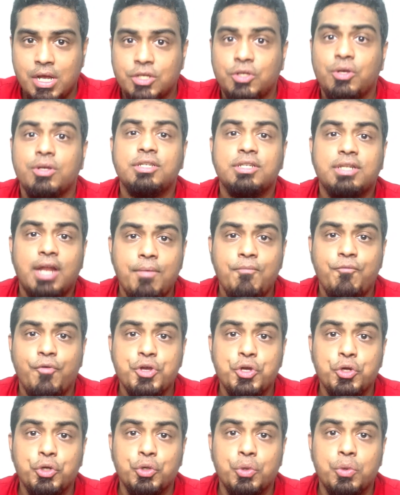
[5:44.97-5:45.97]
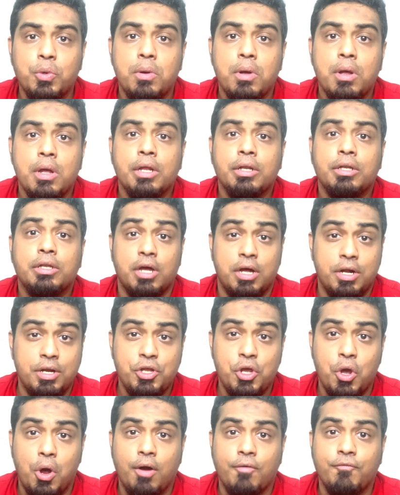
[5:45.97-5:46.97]
So it's time for you to turn
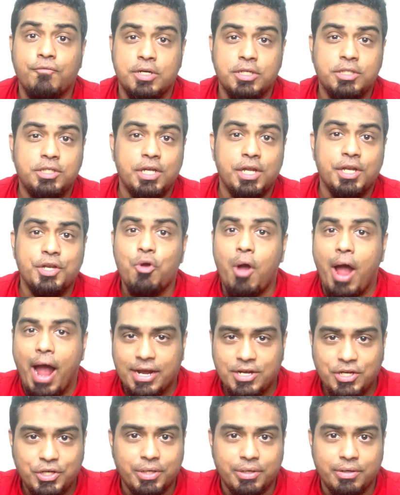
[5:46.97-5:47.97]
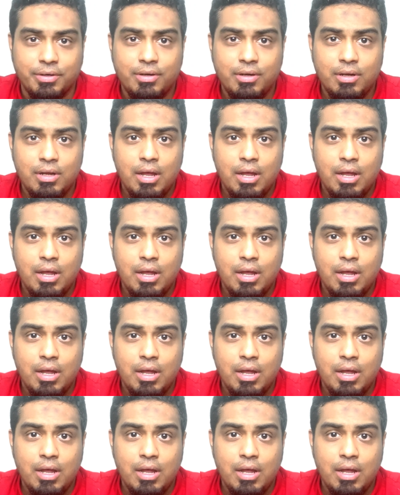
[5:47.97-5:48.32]
your words into action.